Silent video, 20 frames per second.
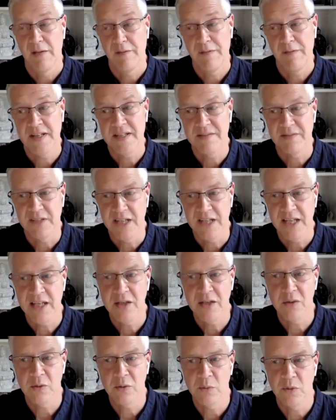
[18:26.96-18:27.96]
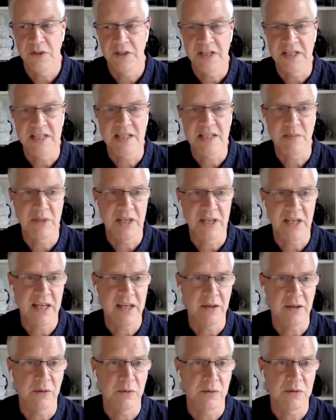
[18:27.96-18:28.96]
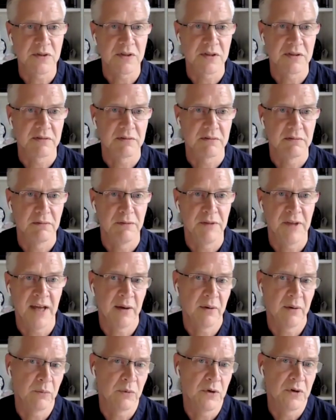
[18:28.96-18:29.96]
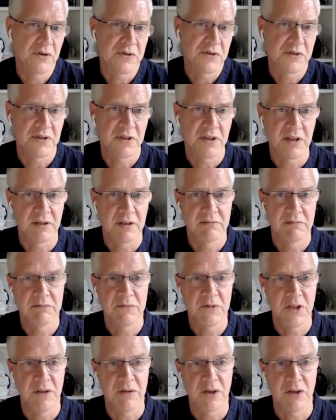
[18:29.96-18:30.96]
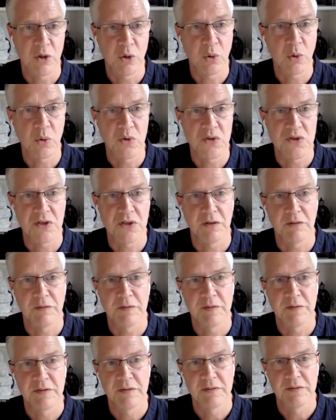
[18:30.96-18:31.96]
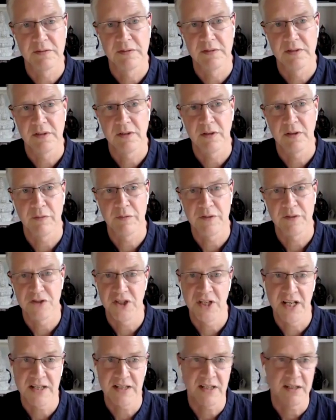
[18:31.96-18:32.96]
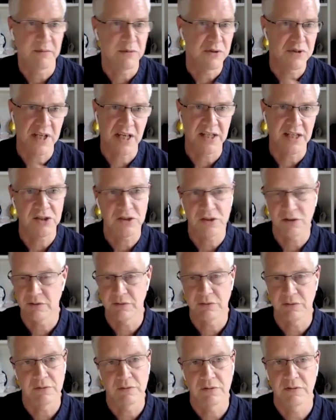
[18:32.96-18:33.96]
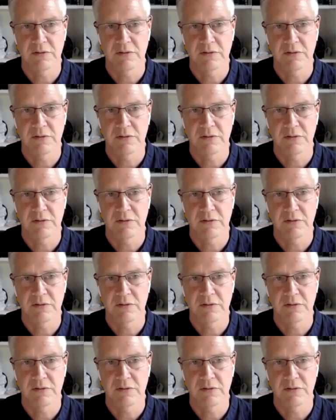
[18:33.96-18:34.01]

effectively heal what needs to be healed. That was the, you know, the cause of the genetic mutation